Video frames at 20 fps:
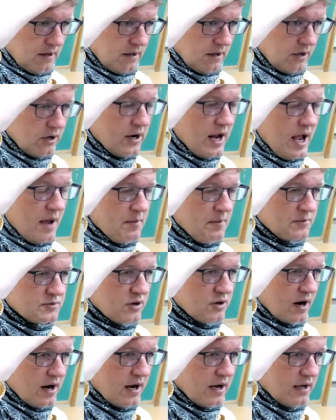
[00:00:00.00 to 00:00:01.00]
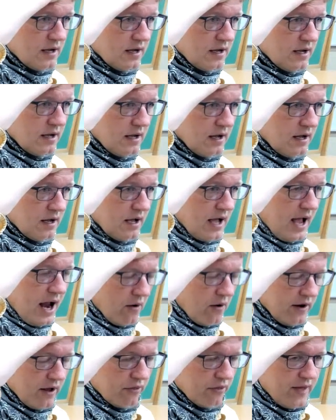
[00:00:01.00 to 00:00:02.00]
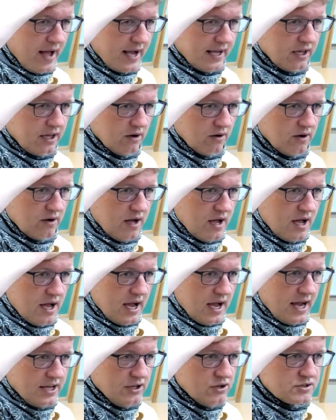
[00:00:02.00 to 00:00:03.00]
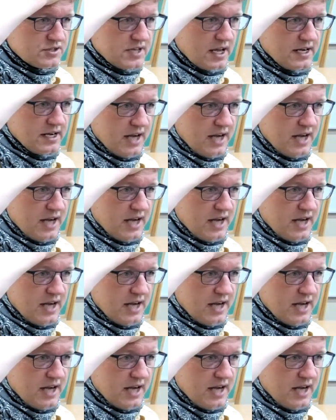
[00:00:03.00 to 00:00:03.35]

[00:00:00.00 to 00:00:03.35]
Your name, I'm sorry? Ariel. Ariel, thank you. And you said